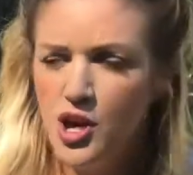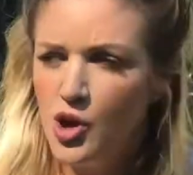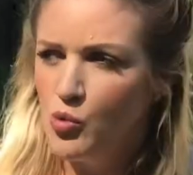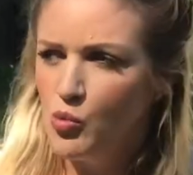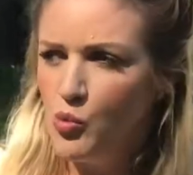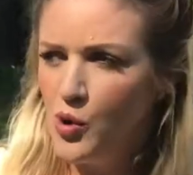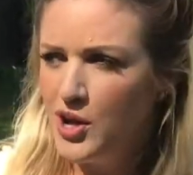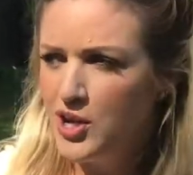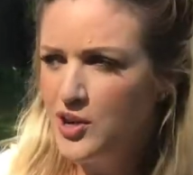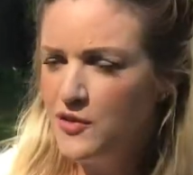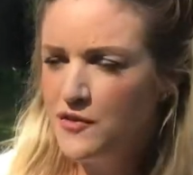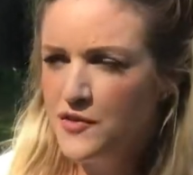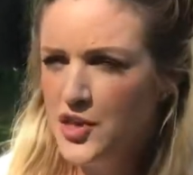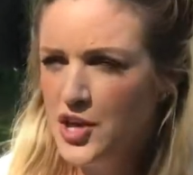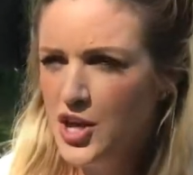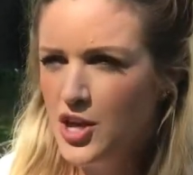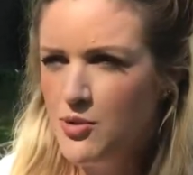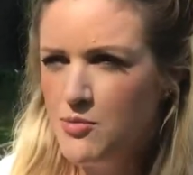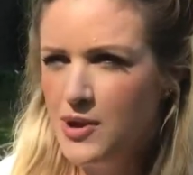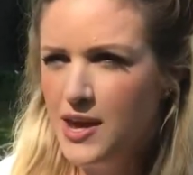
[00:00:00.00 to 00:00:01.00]
One of
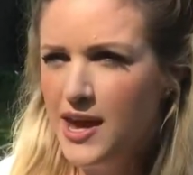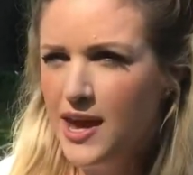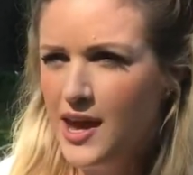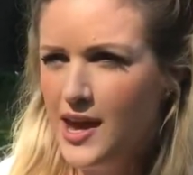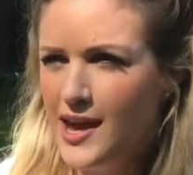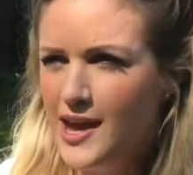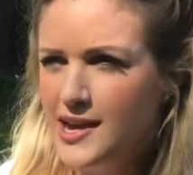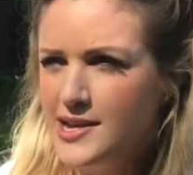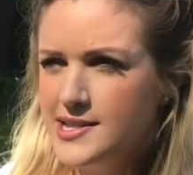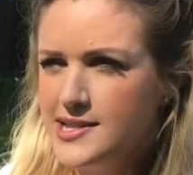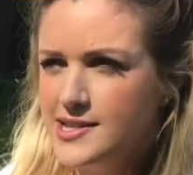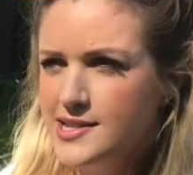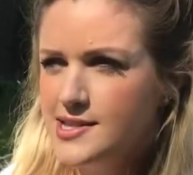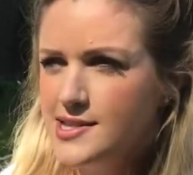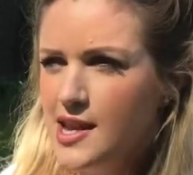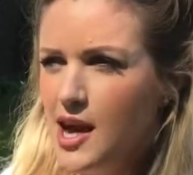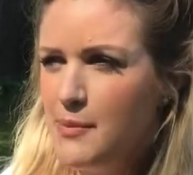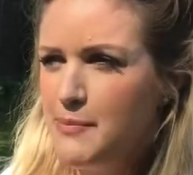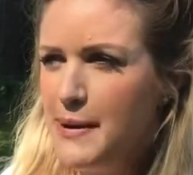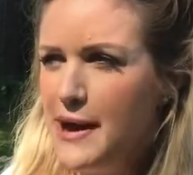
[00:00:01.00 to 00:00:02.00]
them is
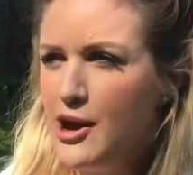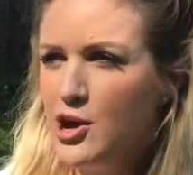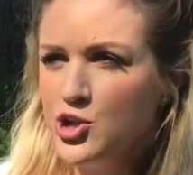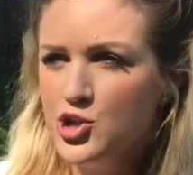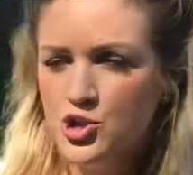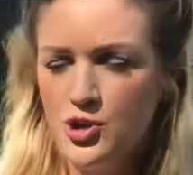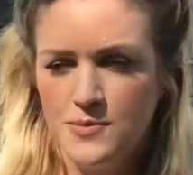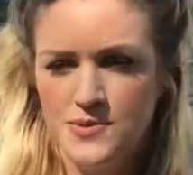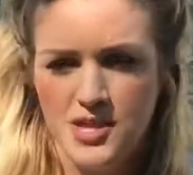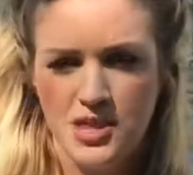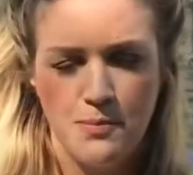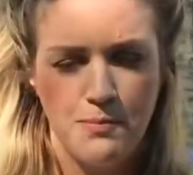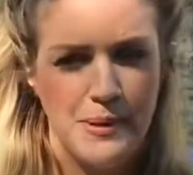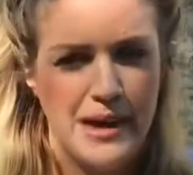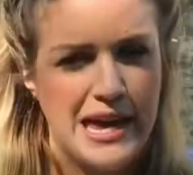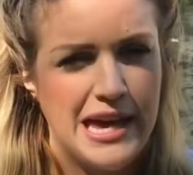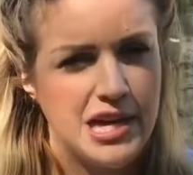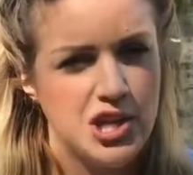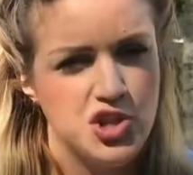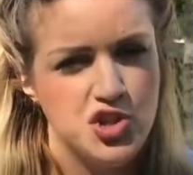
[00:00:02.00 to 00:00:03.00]
about a trip to the
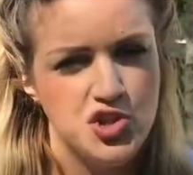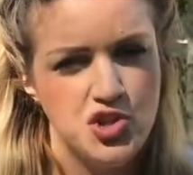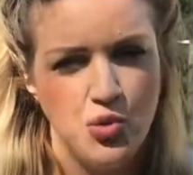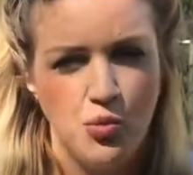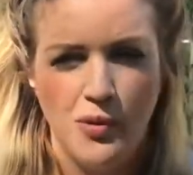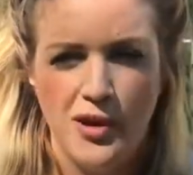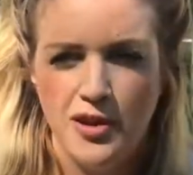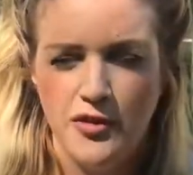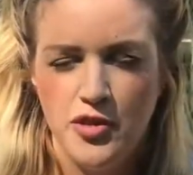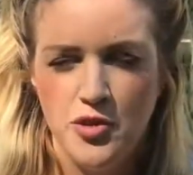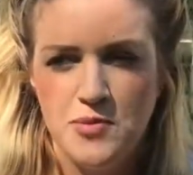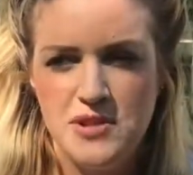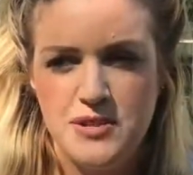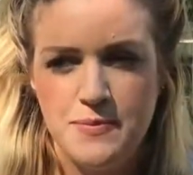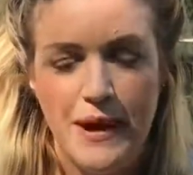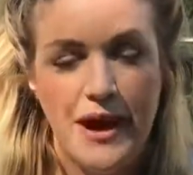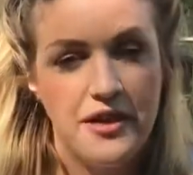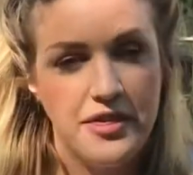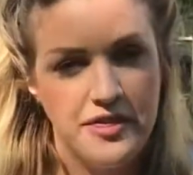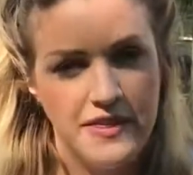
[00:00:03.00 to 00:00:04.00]
beach, one of them is
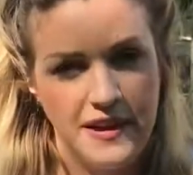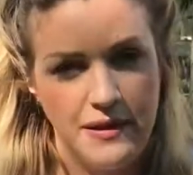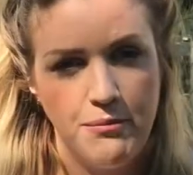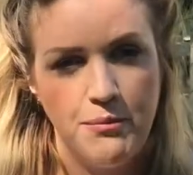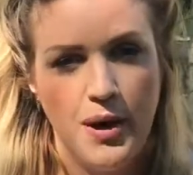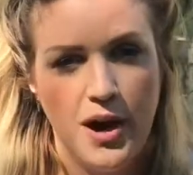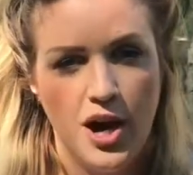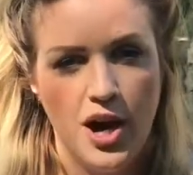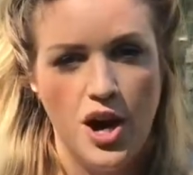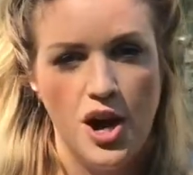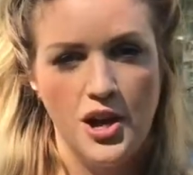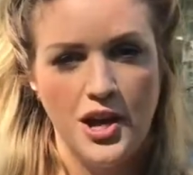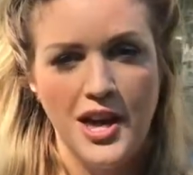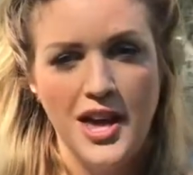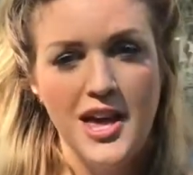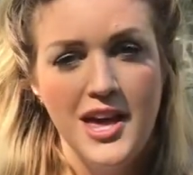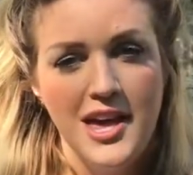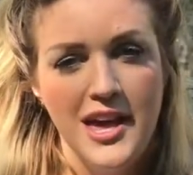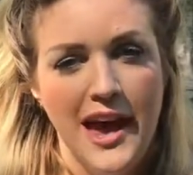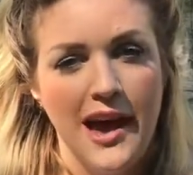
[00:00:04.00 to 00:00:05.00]
about a theme park,
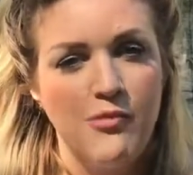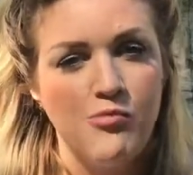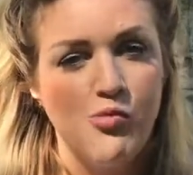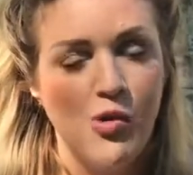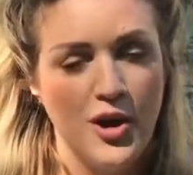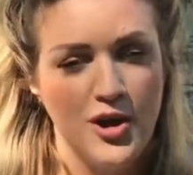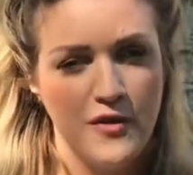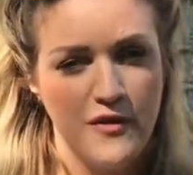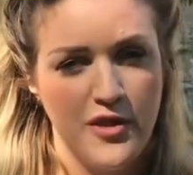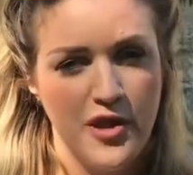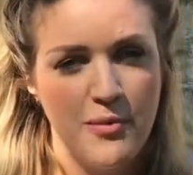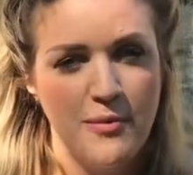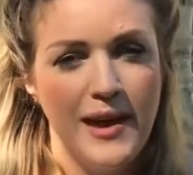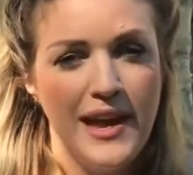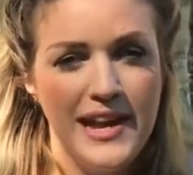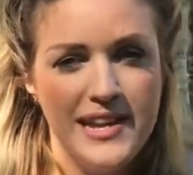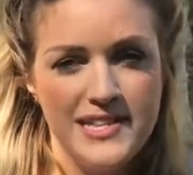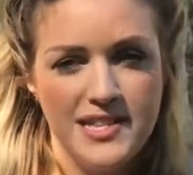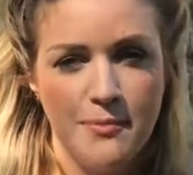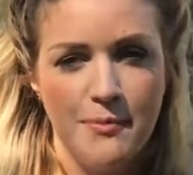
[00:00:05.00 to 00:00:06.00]
and one of them
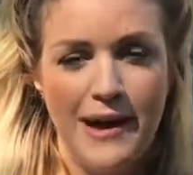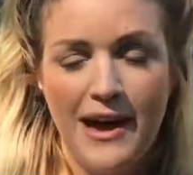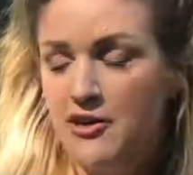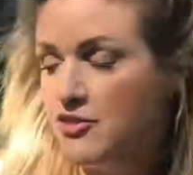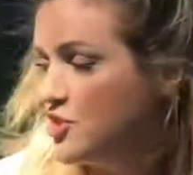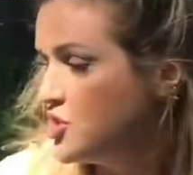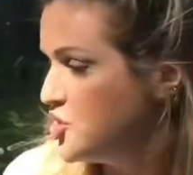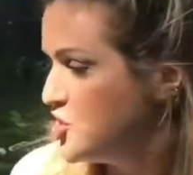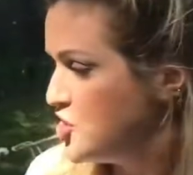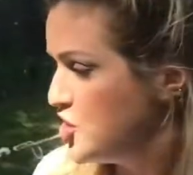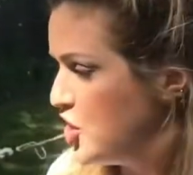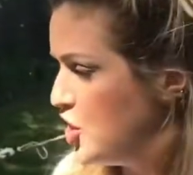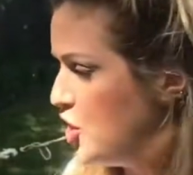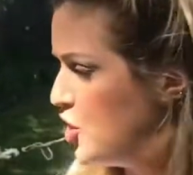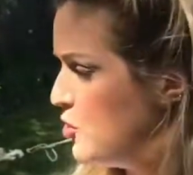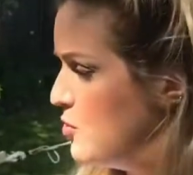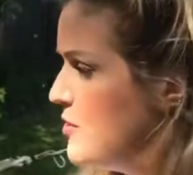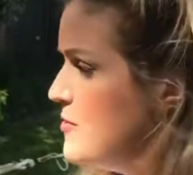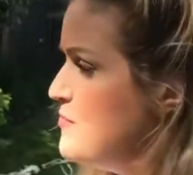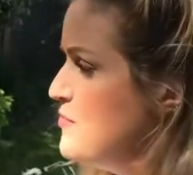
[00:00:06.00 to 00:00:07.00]
is about the
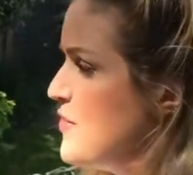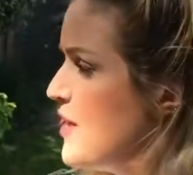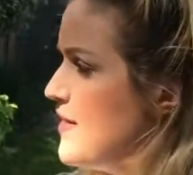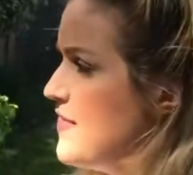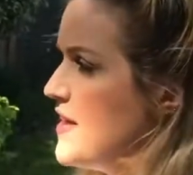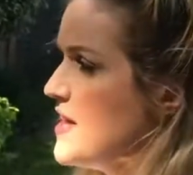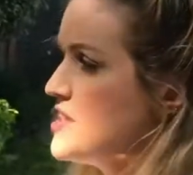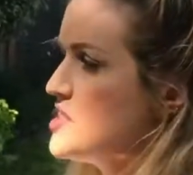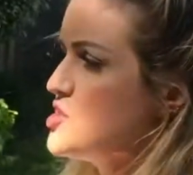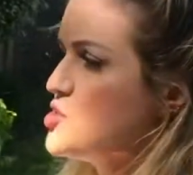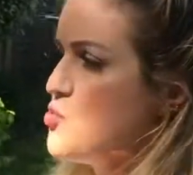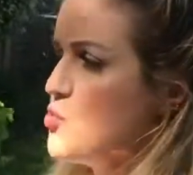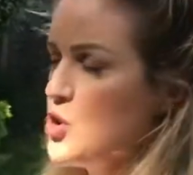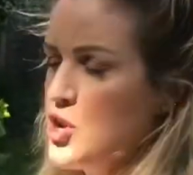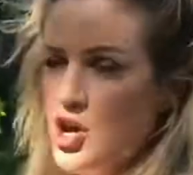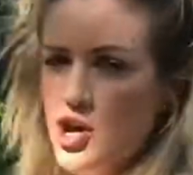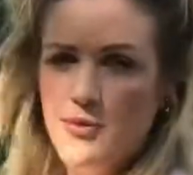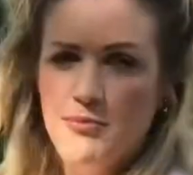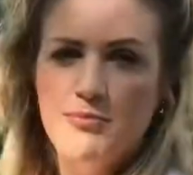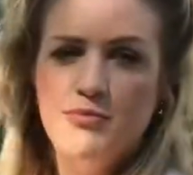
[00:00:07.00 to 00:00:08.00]
zoo, and that's the one
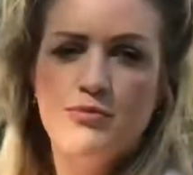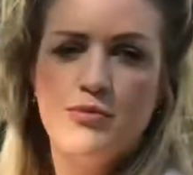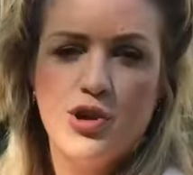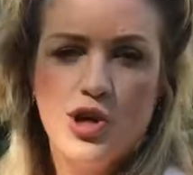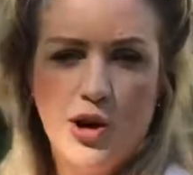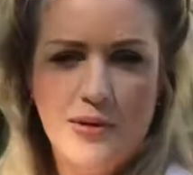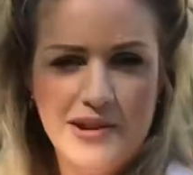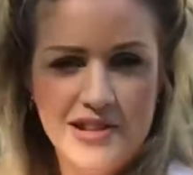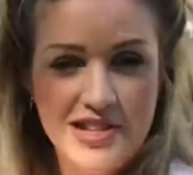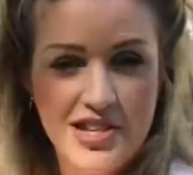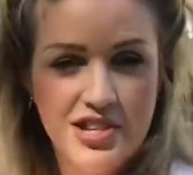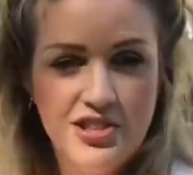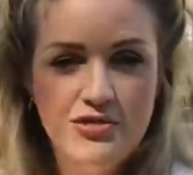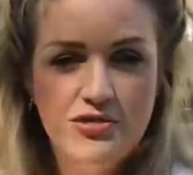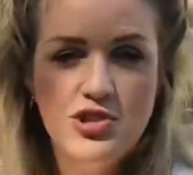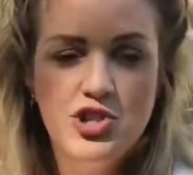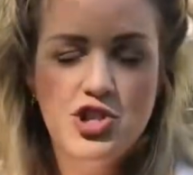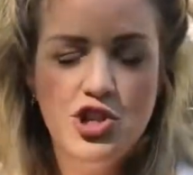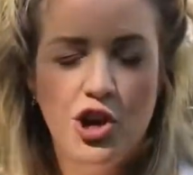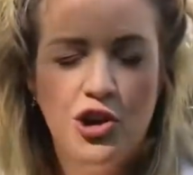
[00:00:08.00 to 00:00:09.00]
I'm going to
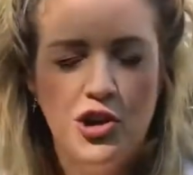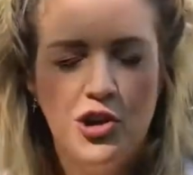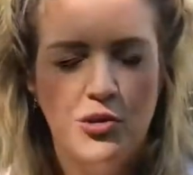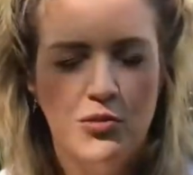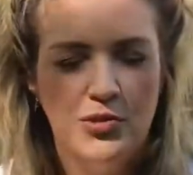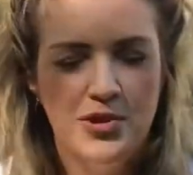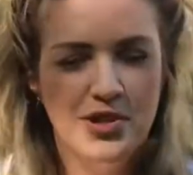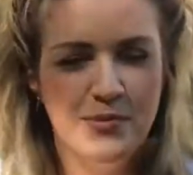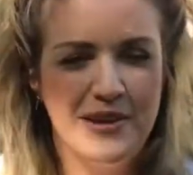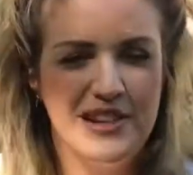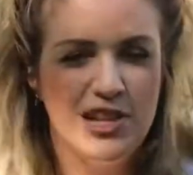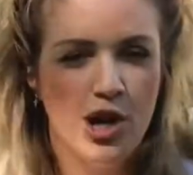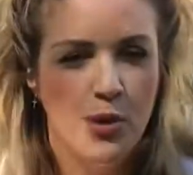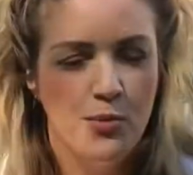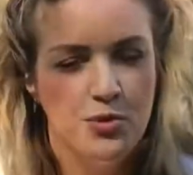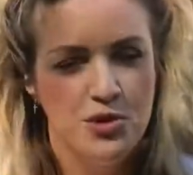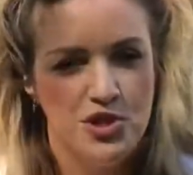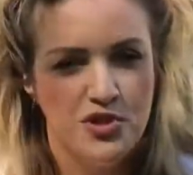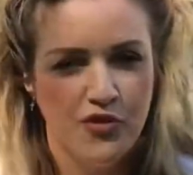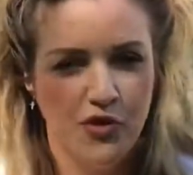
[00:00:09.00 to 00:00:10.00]
show you some
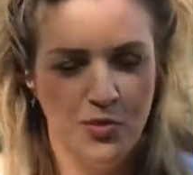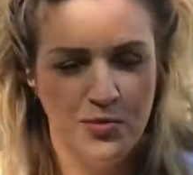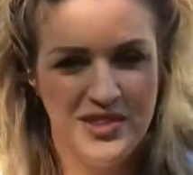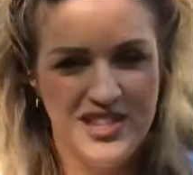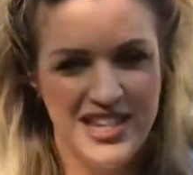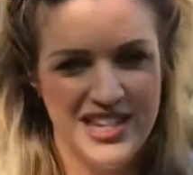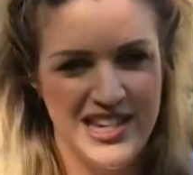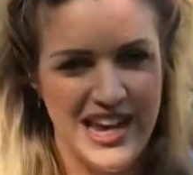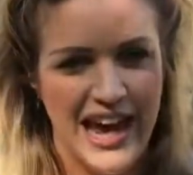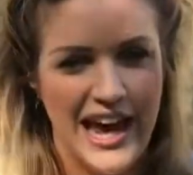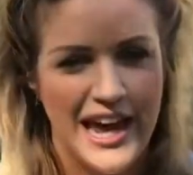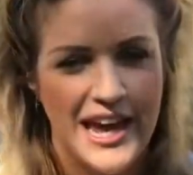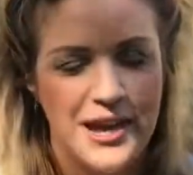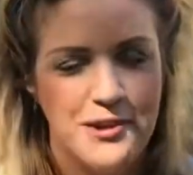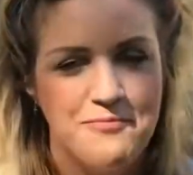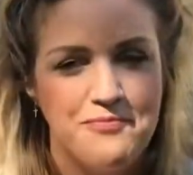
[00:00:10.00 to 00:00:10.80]
examples from today.